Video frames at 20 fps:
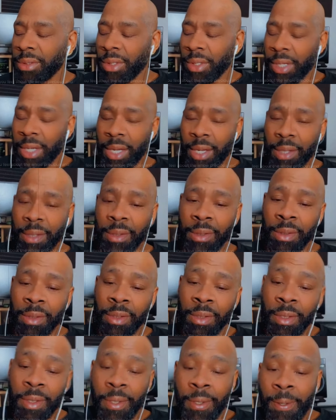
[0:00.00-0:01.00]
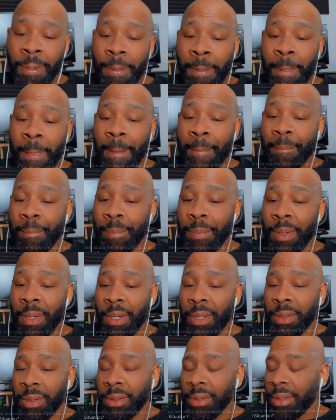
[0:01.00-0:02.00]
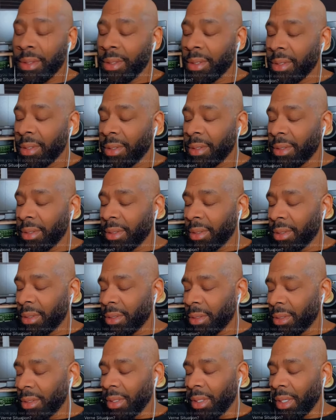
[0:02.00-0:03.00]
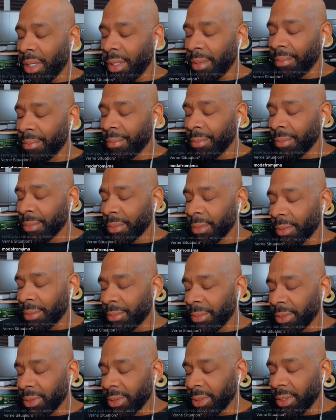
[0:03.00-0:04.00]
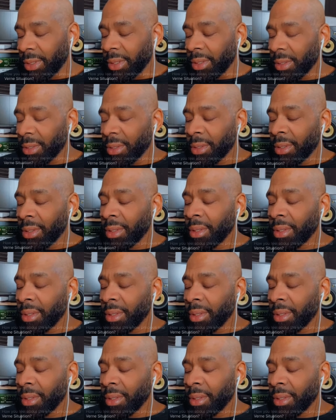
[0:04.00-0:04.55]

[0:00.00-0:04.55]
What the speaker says: So, yeah. But, let me see.